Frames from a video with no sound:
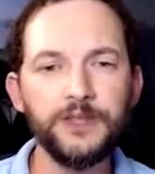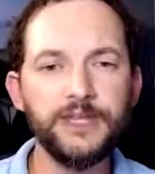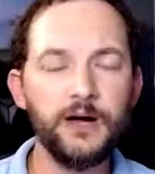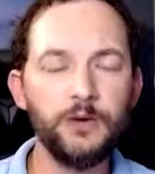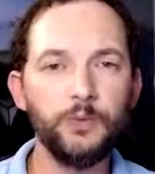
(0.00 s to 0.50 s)

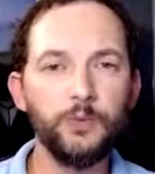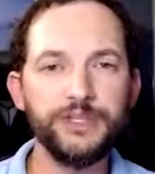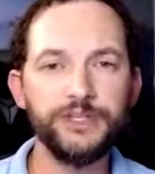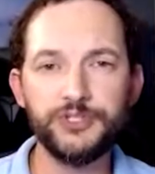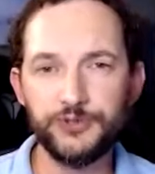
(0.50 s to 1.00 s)
Now,
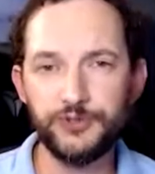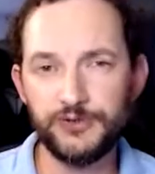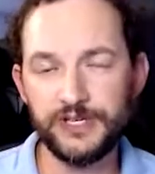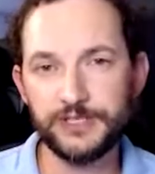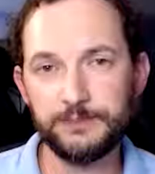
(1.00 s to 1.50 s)
we do
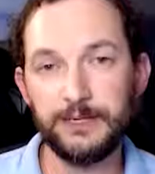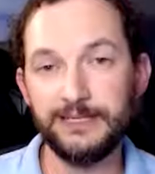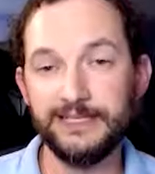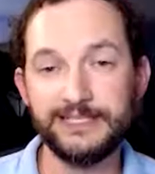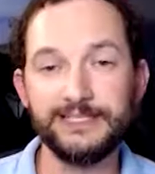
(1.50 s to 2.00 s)
this by
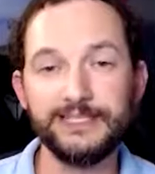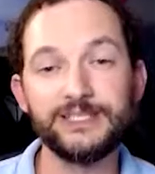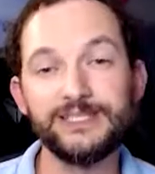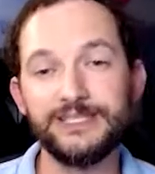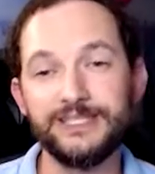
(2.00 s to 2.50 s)
listening
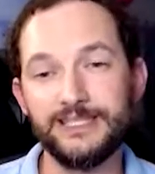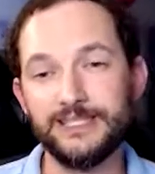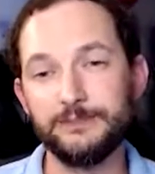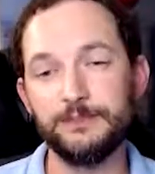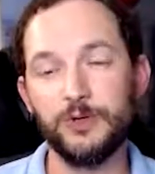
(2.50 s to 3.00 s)
to
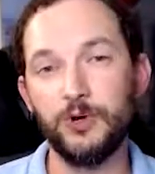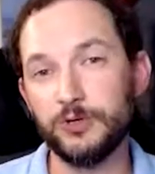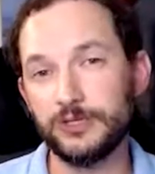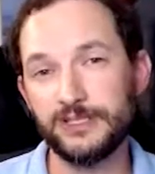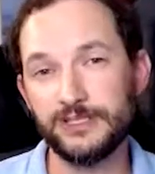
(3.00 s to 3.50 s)
system
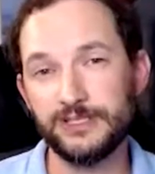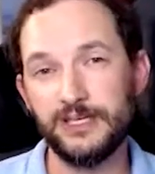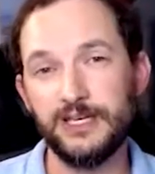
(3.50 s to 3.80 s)
hooks.